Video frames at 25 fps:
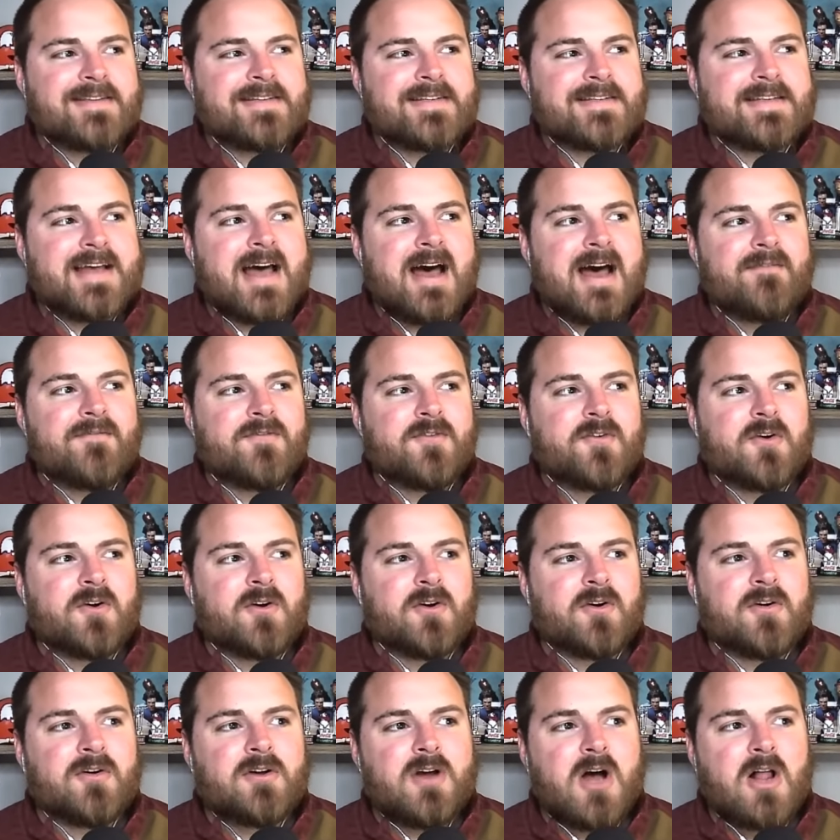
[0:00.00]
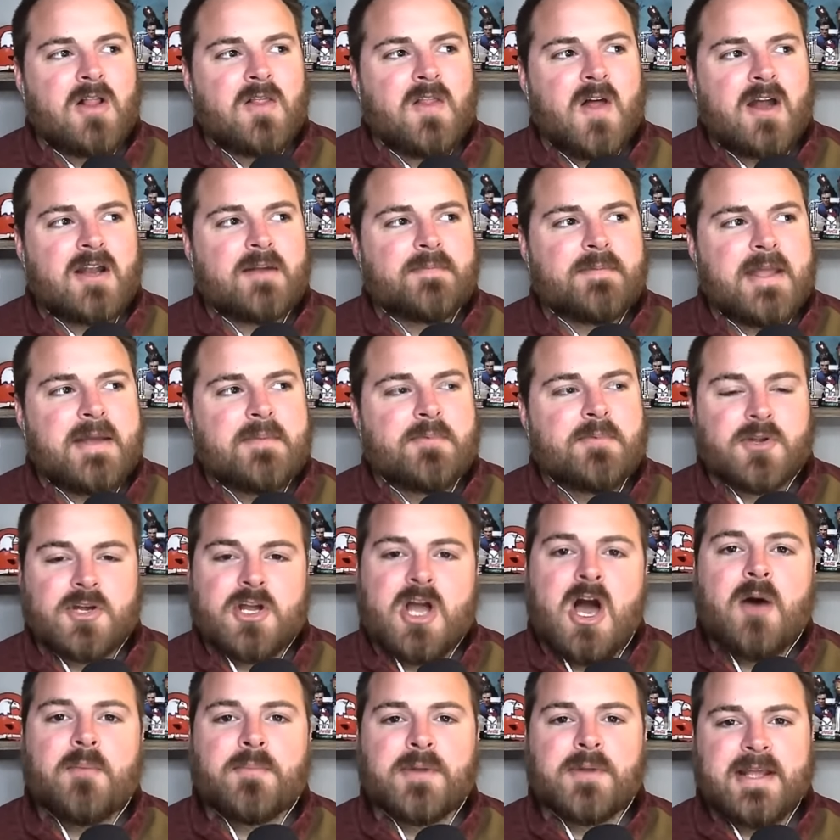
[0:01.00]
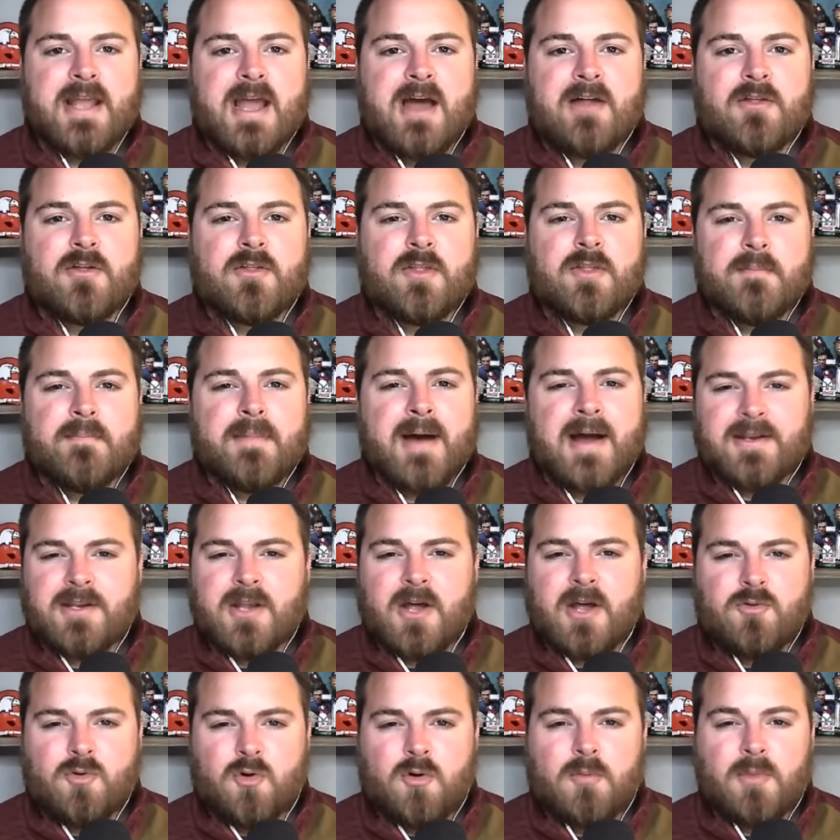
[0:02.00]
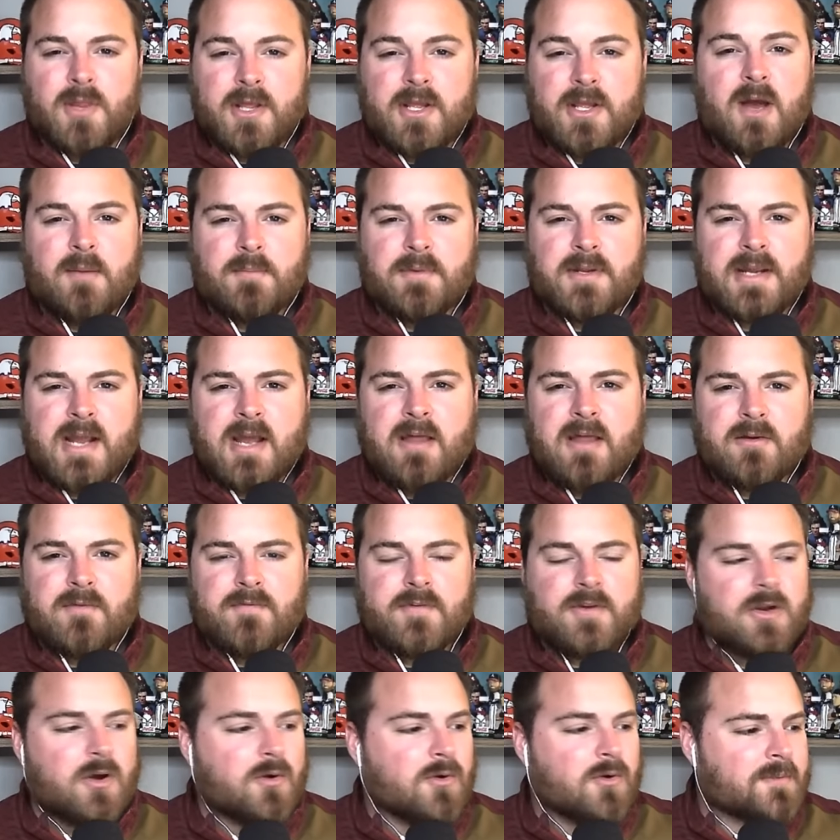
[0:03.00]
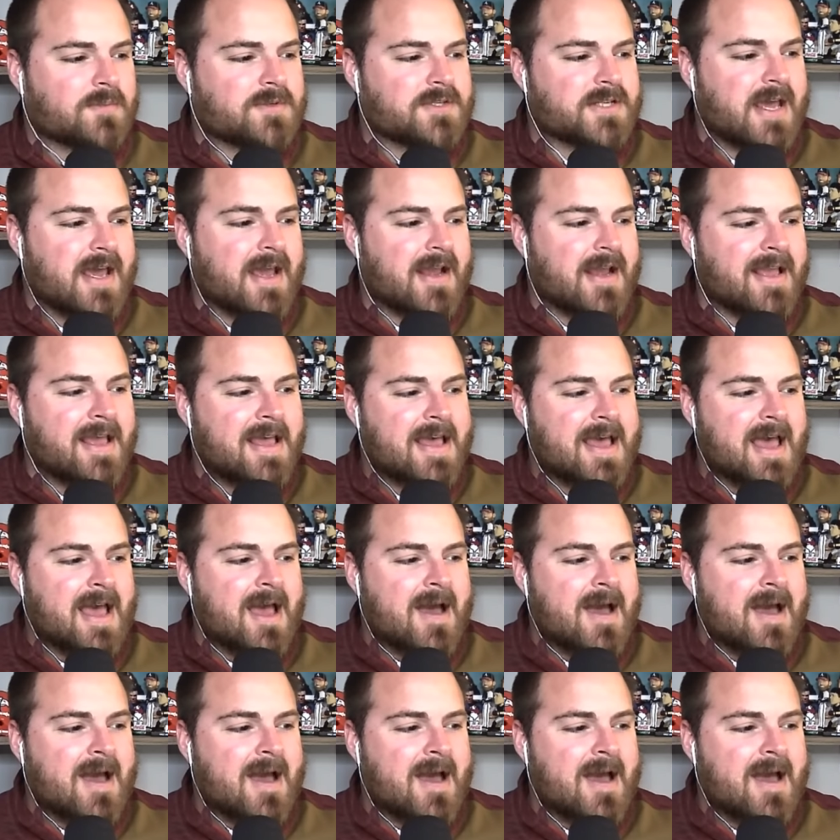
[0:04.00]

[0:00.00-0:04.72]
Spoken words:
It's a time for a lot of people to come together that might not normally come together, if you know what I'm saying.